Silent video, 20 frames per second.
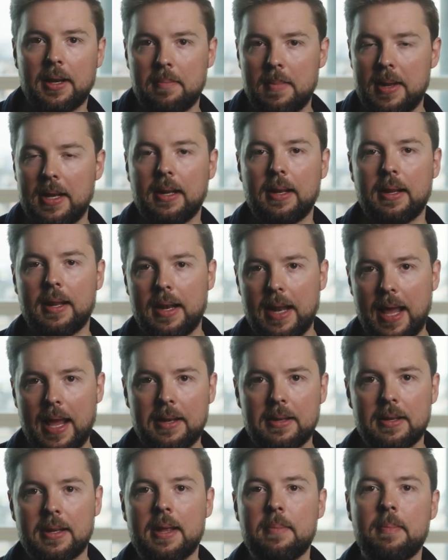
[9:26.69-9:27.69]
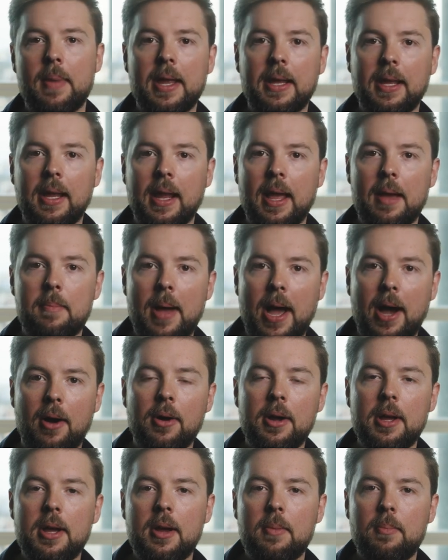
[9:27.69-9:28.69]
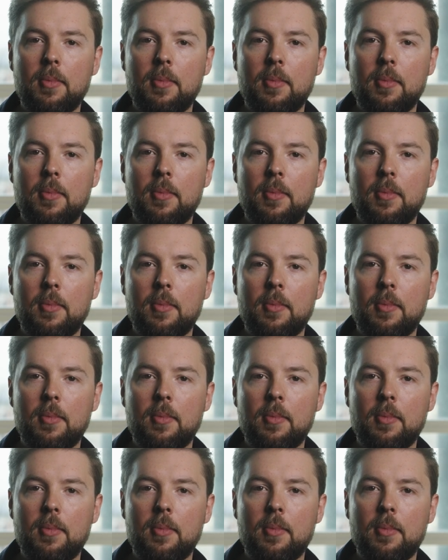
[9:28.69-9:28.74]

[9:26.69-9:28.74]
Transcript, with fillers: and a middle and an end and it making it about